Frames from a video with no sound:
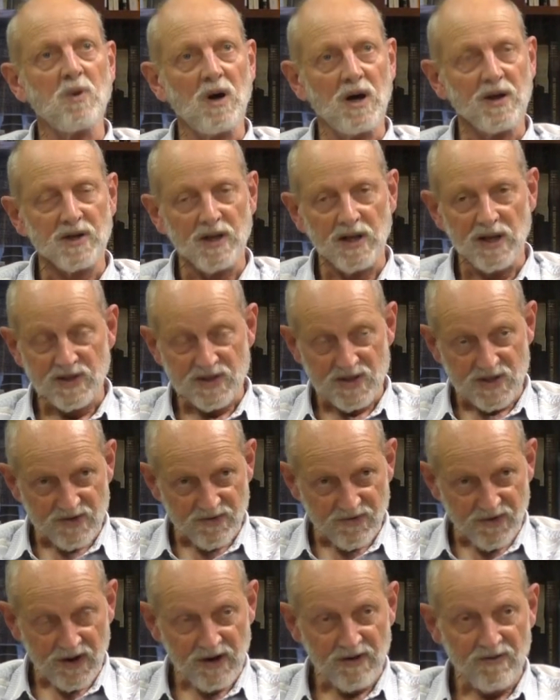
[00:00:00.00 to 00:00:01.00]
But it
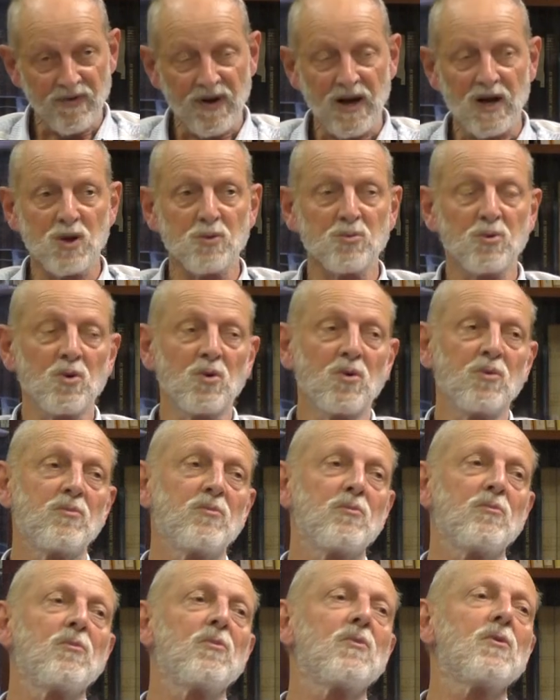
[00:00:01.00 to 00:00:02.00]
is a very valuable
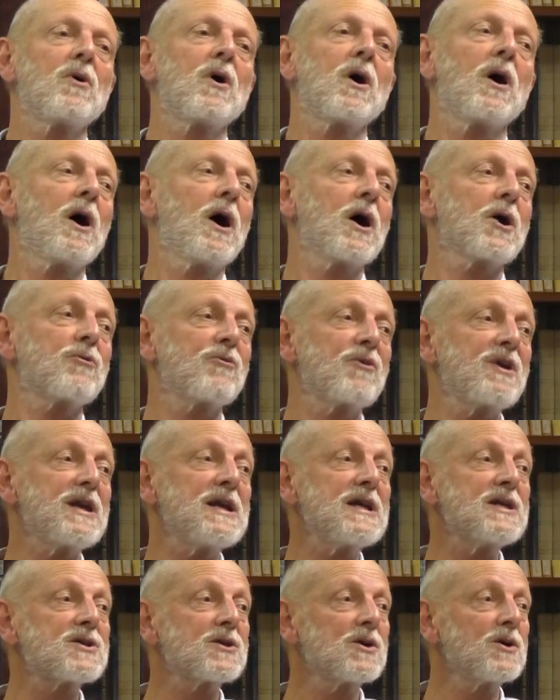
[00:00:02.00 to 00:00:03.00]

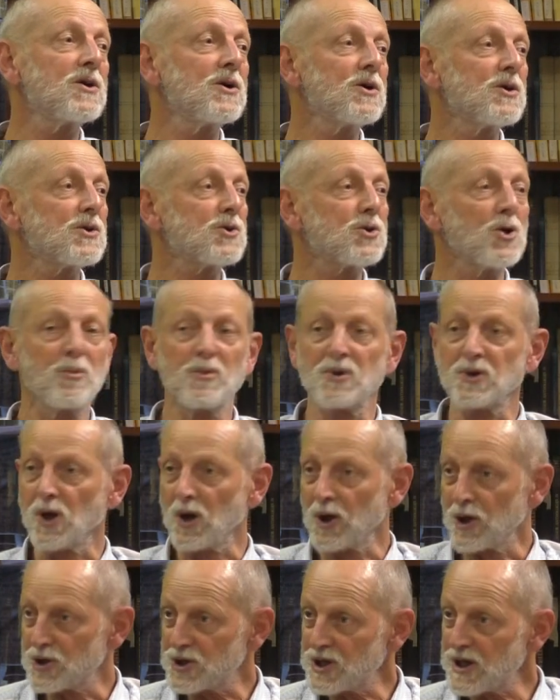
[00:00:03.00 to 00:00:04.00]
agreed
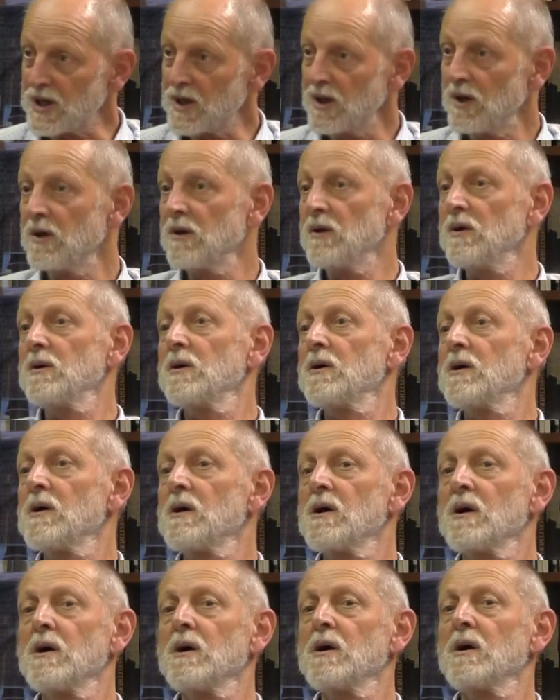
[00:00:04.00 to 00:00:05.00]
terminology
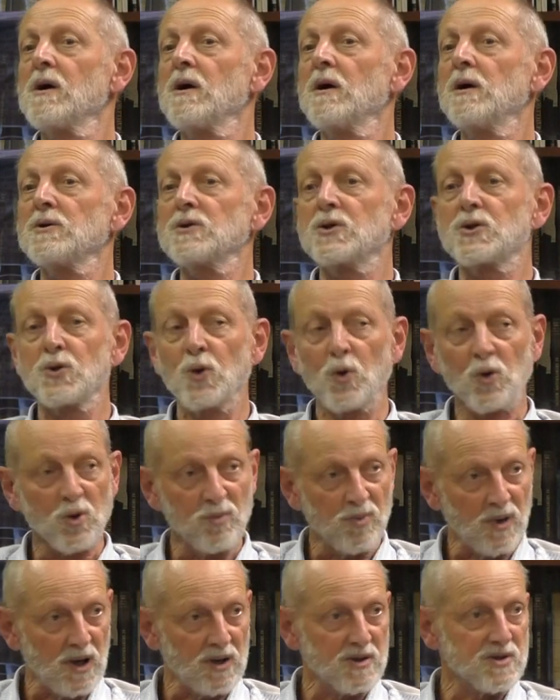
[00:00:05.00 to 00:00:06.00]
to talk
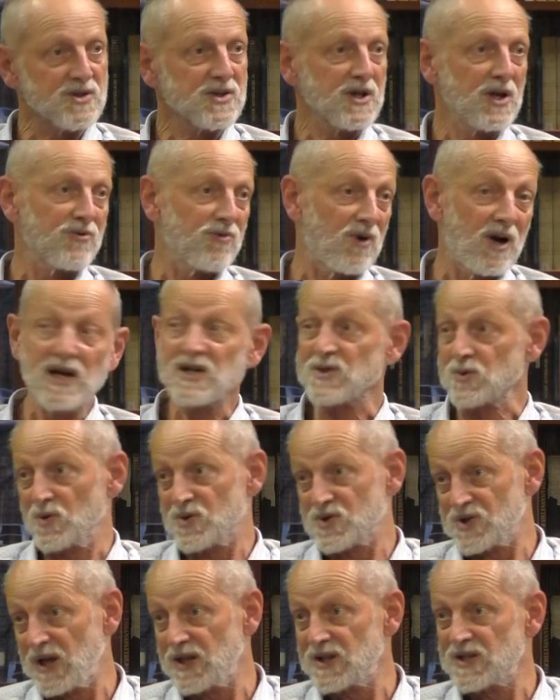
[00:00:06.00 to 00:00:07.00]
about sunrise
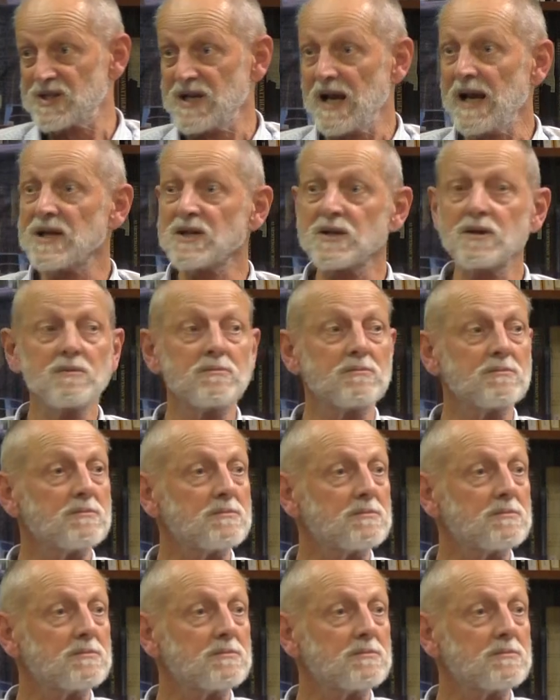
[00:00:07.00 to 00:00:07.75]
or sunset.